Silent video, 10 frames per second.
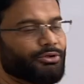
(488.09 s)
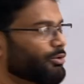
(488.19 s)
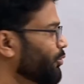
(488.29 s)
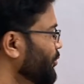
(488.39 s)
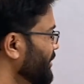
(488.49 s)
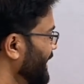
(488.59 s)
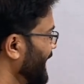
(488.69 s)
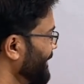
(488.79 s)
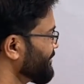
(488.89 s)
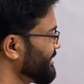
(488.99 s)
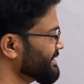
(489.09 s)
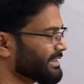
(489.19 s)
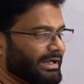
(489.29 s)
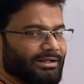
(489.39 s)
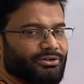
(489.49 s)
who have this
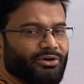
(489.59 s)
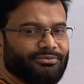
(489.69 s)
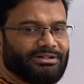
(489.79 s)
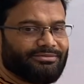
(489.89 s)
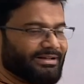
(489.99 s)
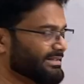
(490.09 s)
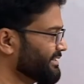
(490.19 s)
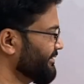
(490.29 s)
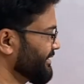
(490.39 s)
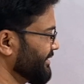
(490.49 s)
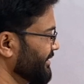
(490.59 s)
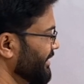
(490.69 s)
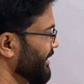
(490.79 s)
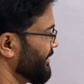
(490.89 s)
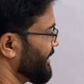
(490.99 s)
kind of the facility
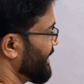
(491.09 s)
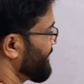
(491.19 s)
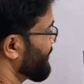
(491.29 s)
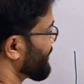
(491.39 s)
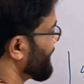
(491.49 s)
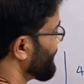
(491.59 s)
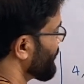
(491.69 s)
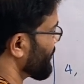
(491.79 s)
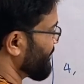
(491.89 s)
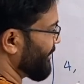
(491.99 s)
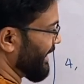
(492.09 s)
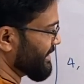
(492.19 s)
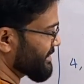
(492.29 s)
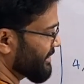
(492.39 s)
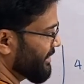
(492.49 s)
that it will give you the
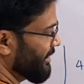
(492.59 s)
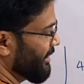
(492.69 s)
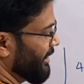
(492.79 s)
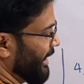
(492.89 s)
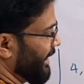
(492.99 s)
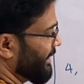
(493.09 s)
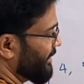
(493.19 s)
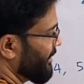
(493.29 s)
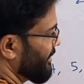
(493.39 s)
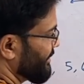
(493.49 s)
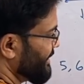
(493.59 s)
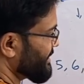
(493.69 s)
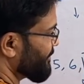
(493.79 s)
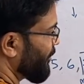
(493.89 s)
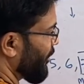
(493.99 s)
max, and this
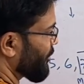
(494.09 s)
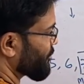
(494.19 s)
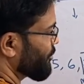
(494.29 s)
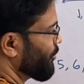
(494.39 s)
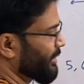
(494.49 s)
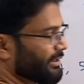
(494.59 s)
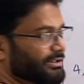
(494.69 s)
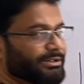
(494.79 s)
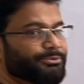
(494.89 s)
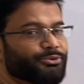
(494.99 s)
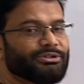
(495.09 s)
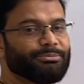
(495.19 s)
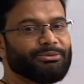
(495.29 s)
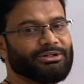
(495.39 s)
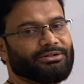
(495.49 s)
box who can give you the
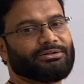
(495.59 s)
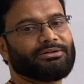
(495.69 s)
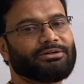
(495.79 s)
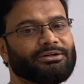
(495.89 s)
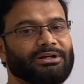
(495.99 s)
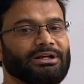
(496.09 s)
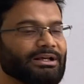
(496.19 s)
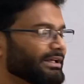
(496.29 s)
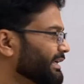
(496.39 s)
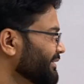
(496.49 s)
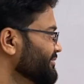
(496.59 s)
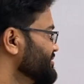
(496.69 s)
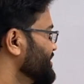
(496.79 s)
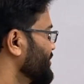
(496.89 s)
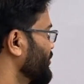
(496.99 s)
mean? Here is
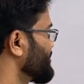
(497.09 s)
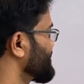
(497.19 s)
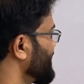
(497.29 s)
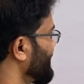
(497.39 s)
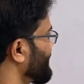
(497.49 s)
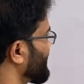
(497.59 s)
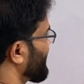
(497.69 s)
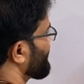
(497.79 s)
the concept